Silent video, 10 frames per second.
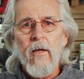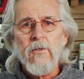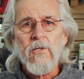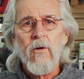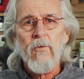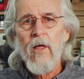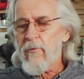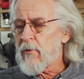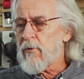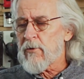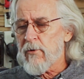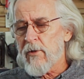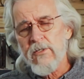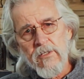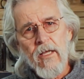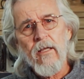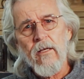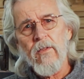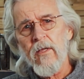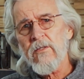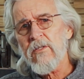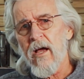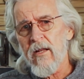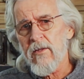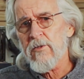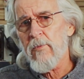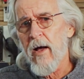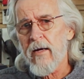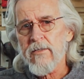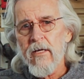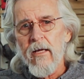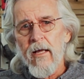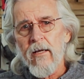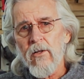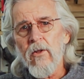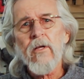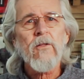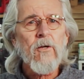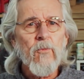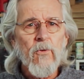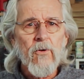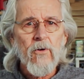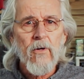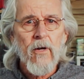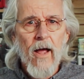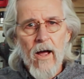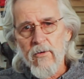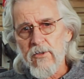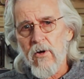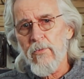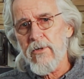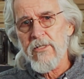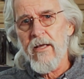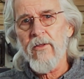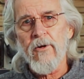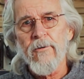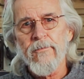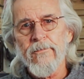So without further ado, let's dig into the inside of this box and look at the computer and how it's all put together.